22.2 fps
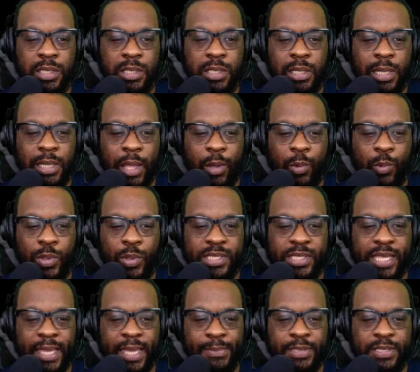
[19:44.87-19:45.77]
like what
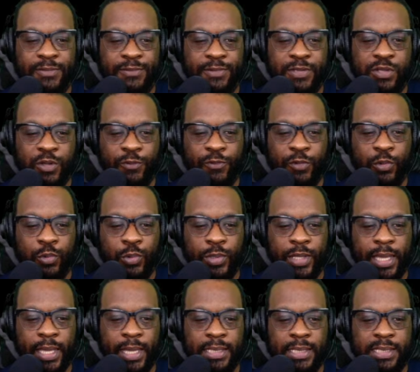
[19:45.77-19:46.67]
types of cervical
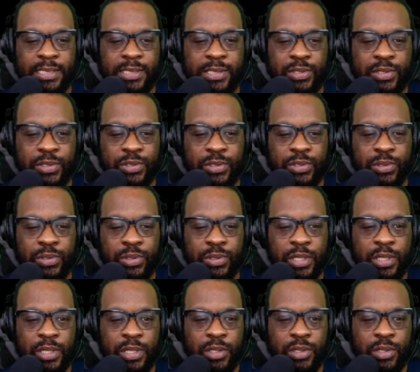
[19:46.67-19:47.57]
cancer,
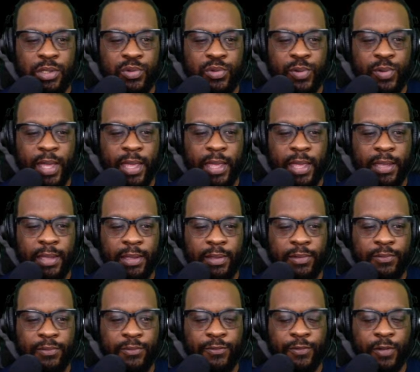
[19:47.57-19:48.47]
you
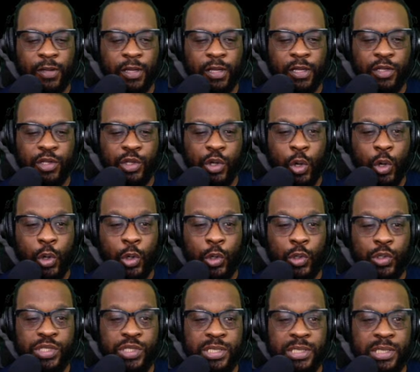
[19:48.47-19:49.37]
have the
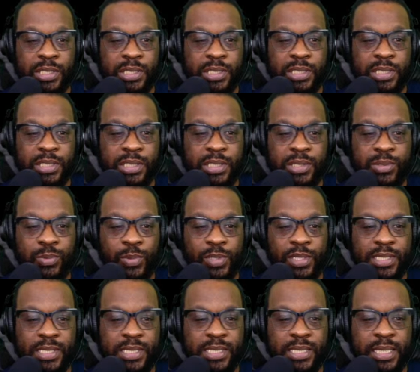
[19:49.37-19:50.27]
causes, when
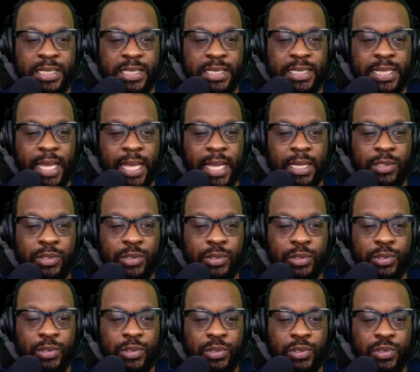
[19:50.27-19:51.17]
to see a
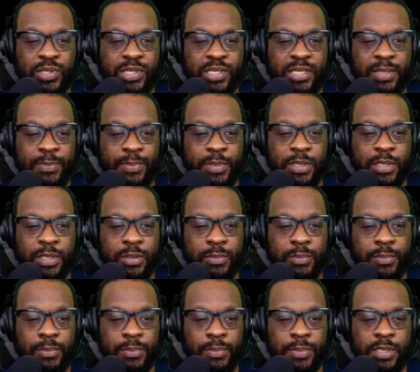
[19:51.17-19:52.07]
doctor,
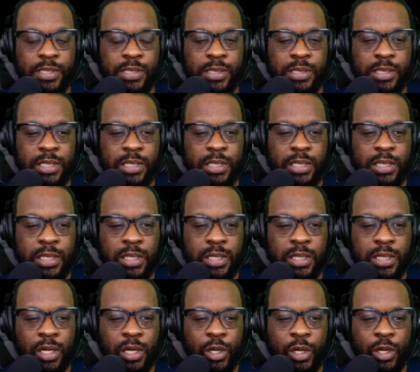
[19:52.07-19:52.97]
symptoms.
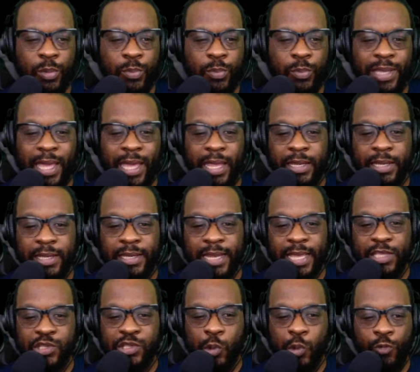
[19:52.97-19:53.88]
They got
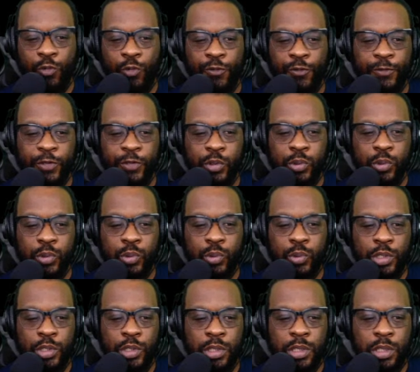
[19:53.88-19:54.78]
nice overview.
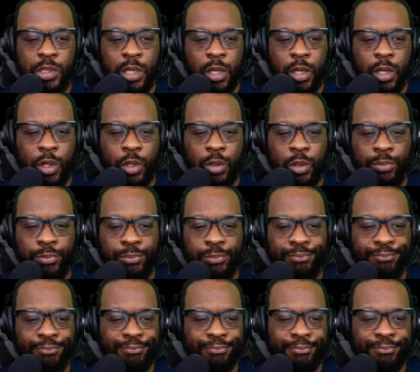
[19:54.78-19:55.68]

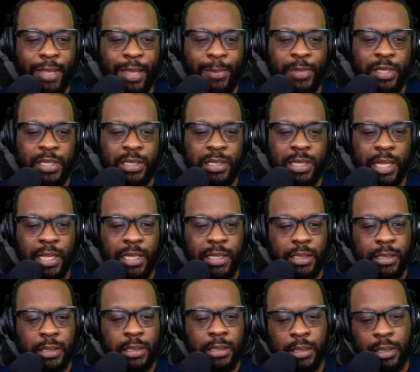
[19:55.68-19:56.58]
I mean, like,
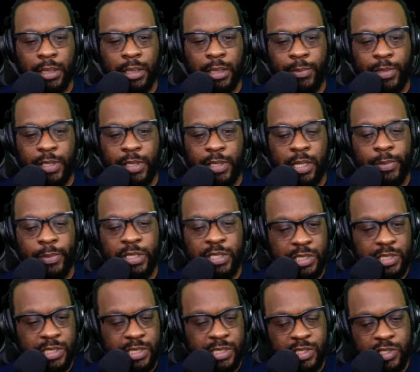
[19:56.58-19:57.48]
let me
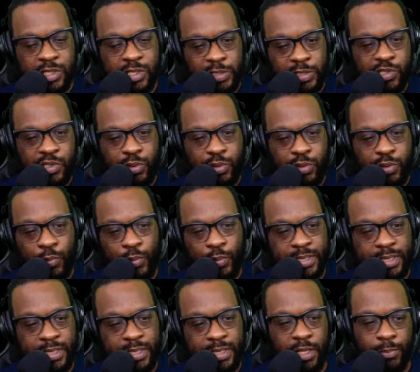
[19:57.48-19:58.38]
just throw
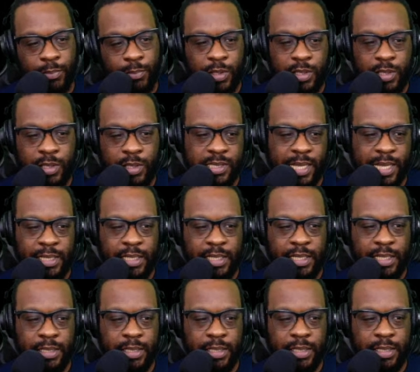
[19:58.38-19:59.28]
this in here because I
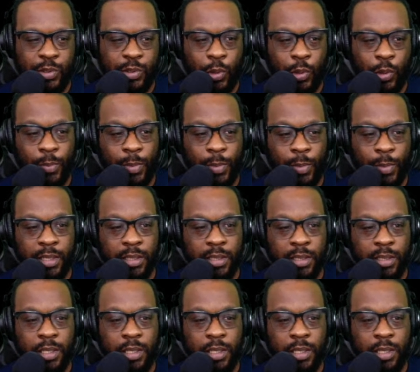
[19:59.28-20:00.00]
didn't talk about it.